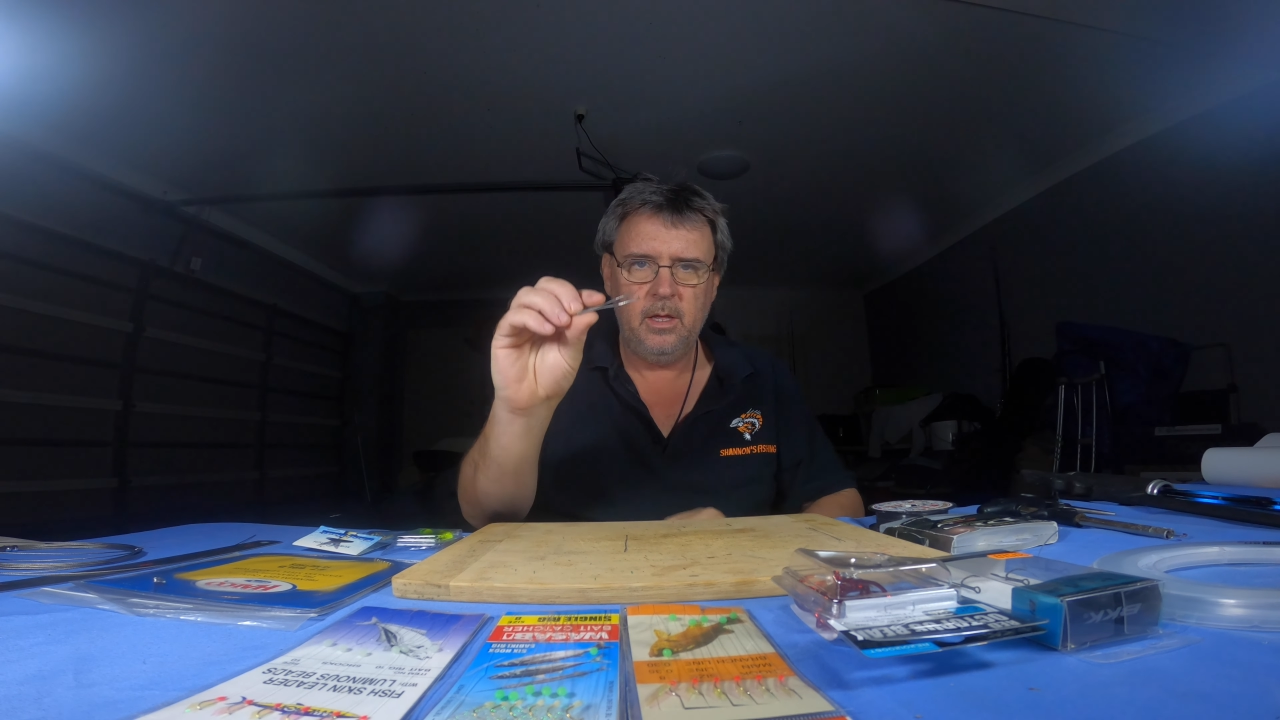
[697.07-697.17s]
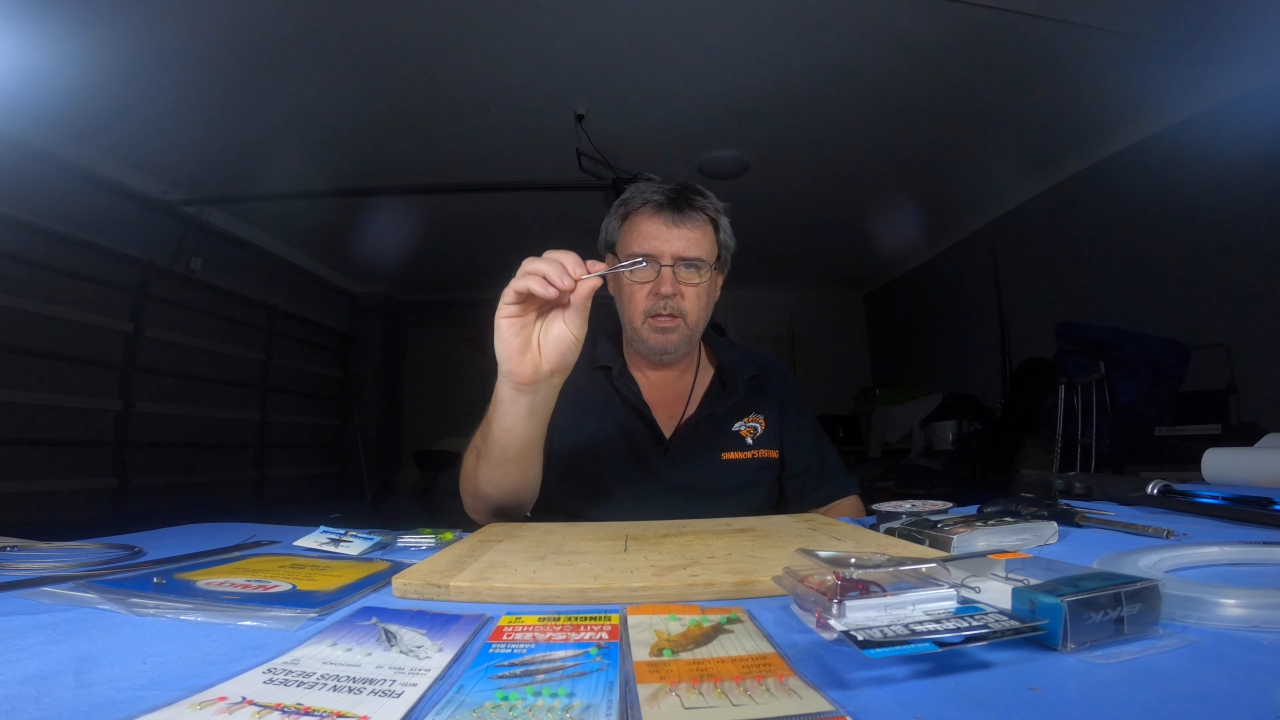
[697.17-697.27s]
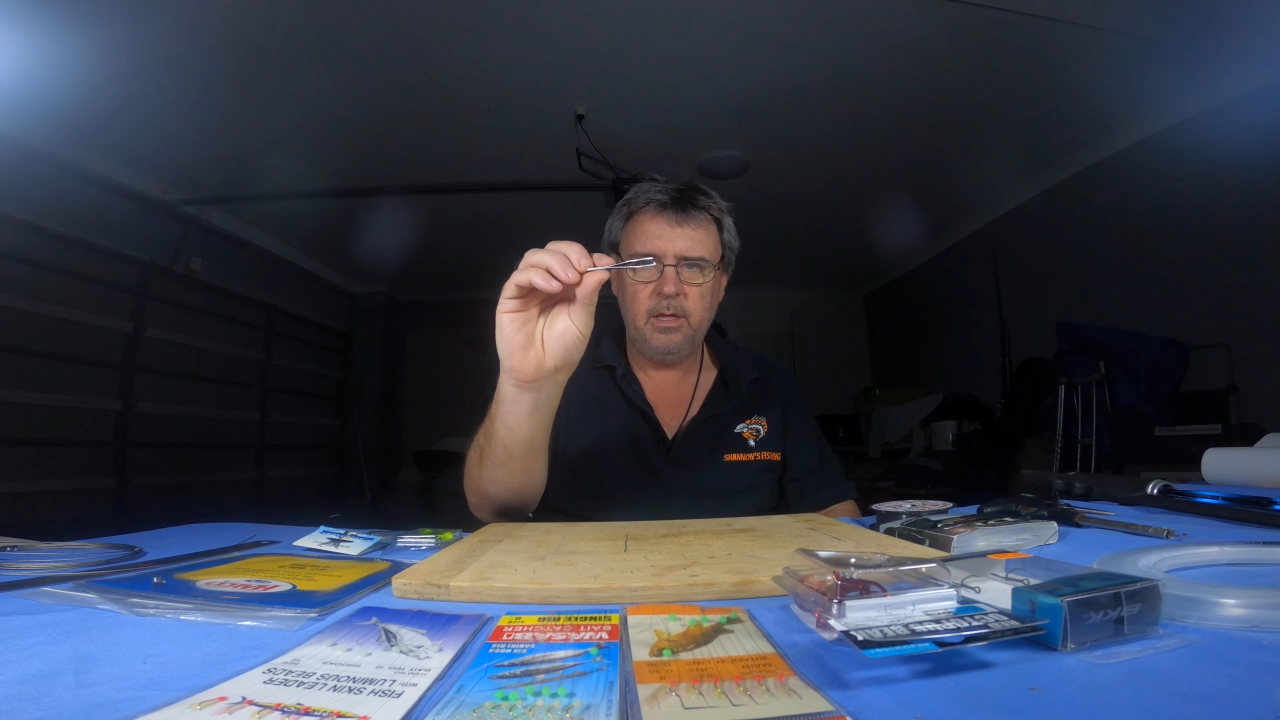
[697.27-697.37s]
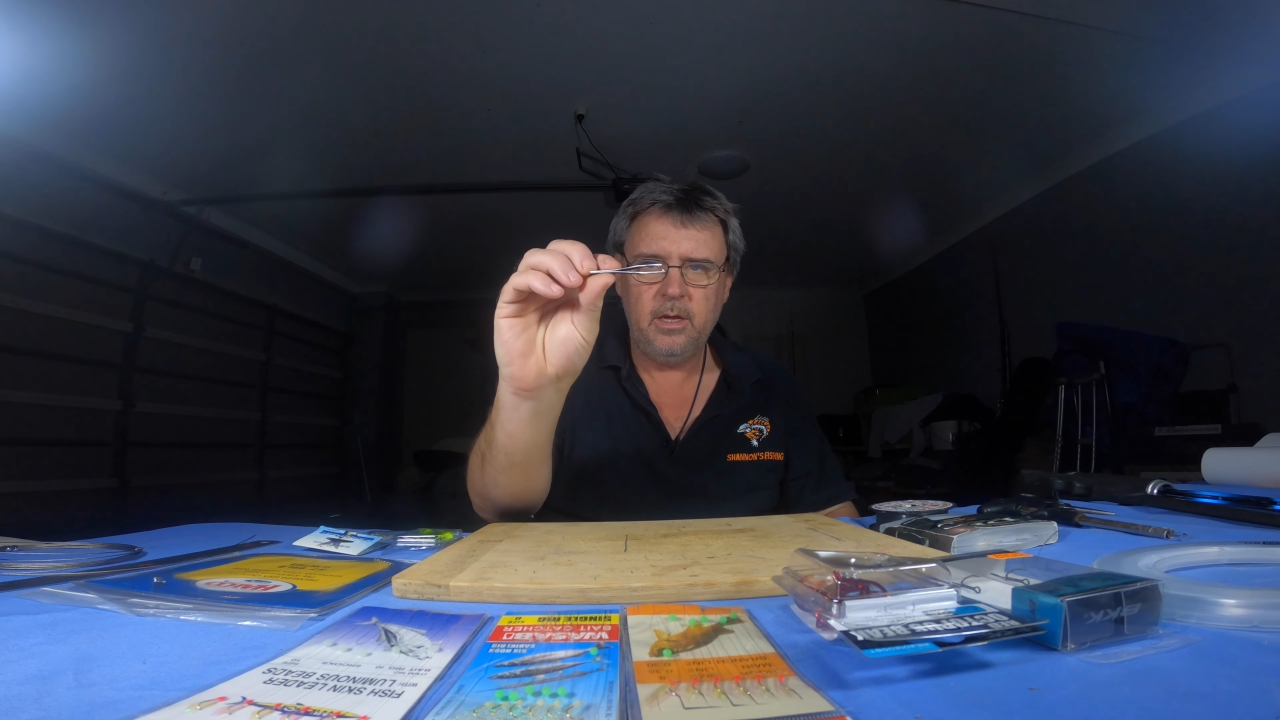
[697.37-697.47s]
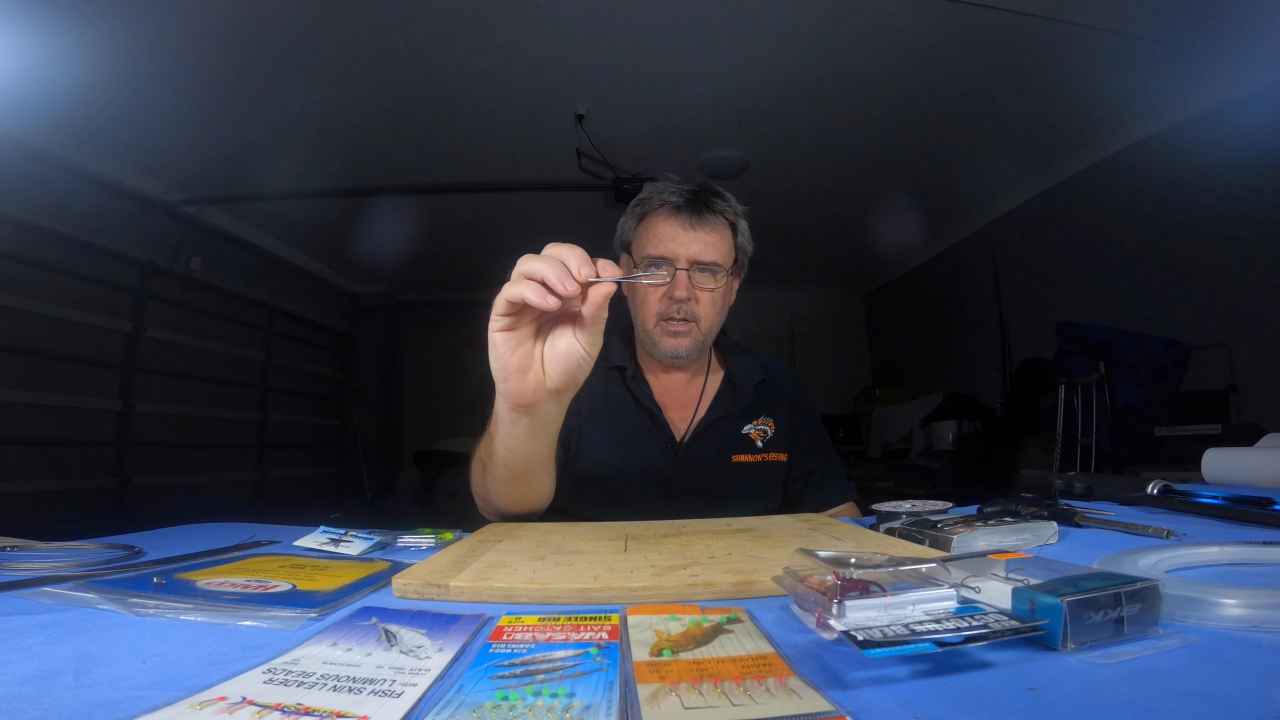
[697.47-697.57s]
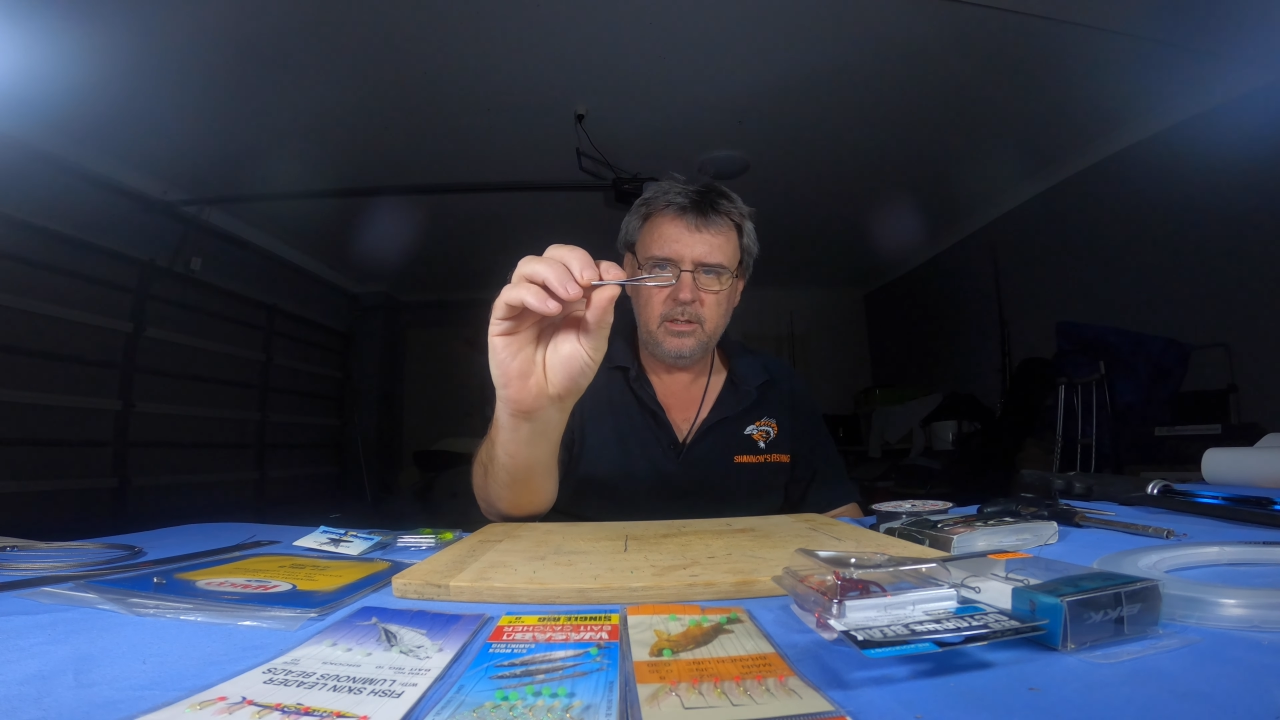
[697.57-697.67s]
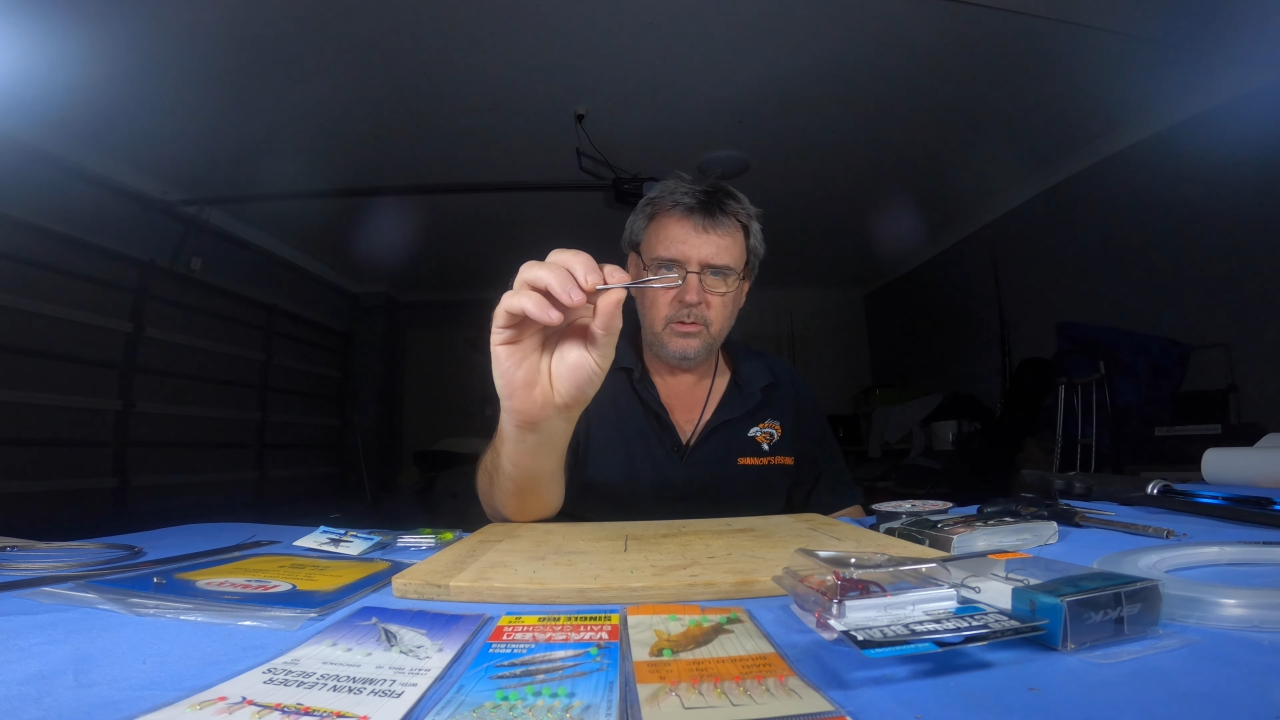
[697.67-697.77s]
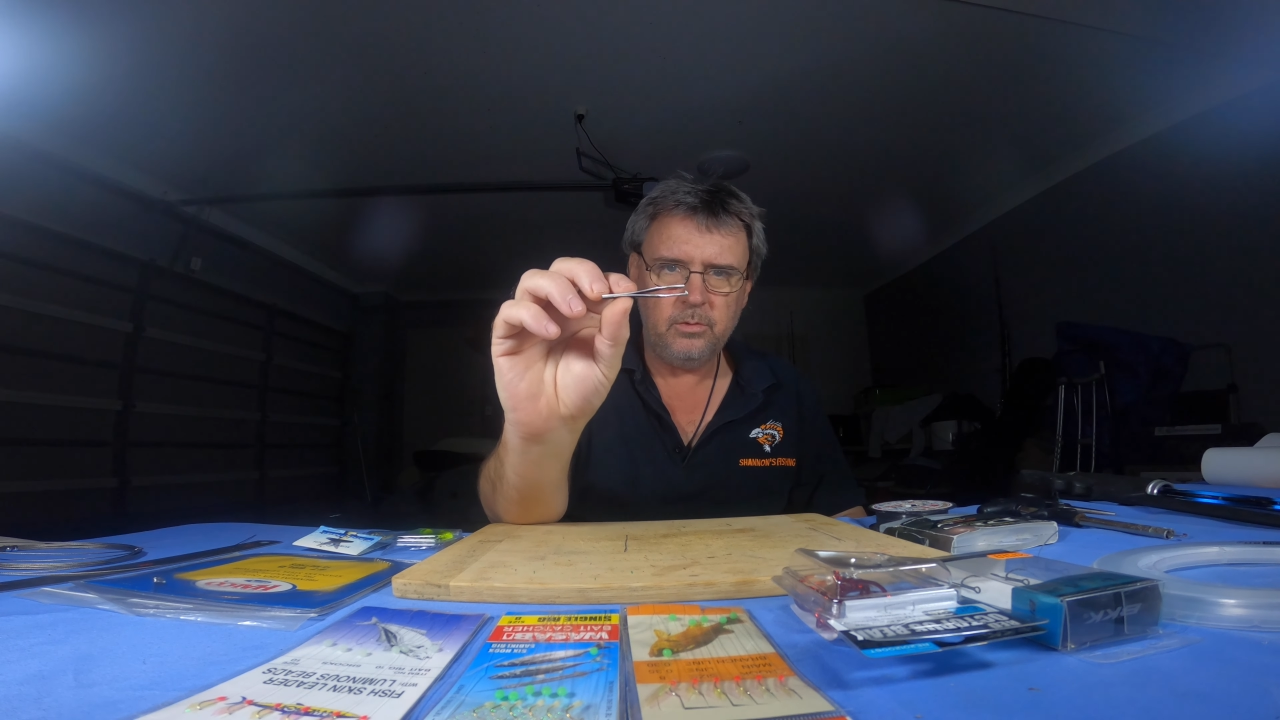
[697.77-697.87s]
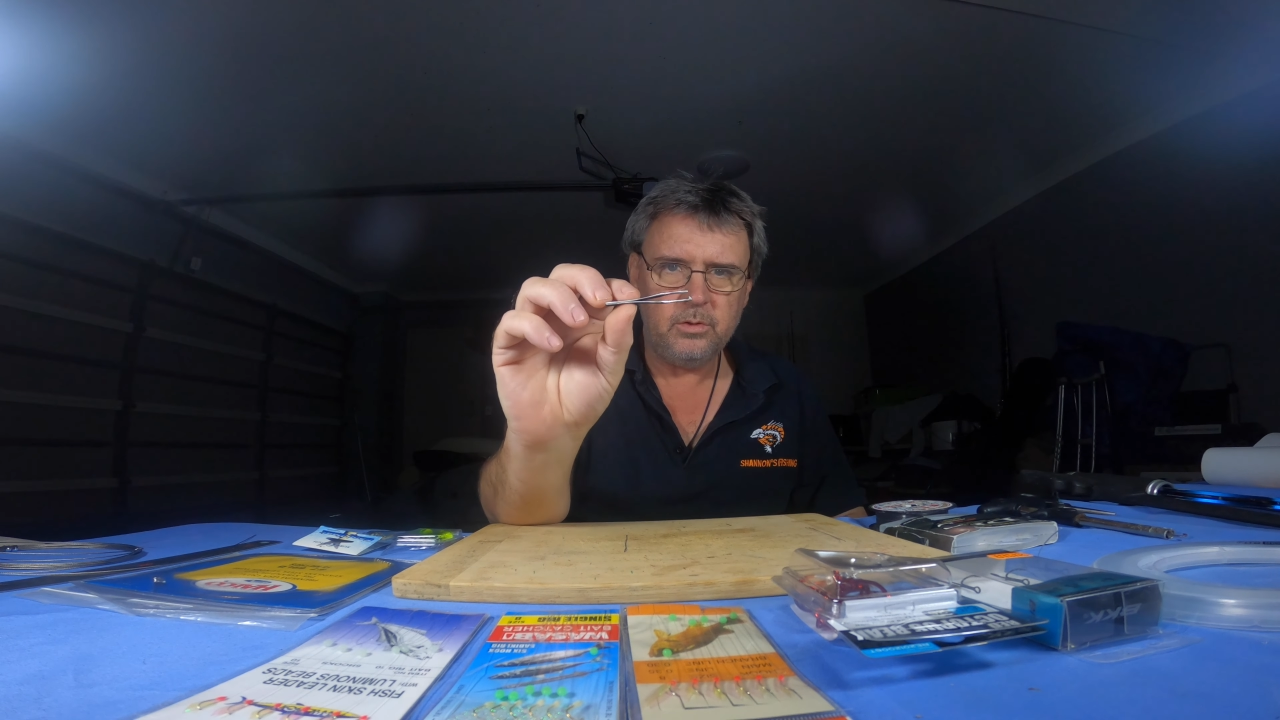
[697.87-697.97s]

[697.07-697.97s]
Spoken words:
You can get these little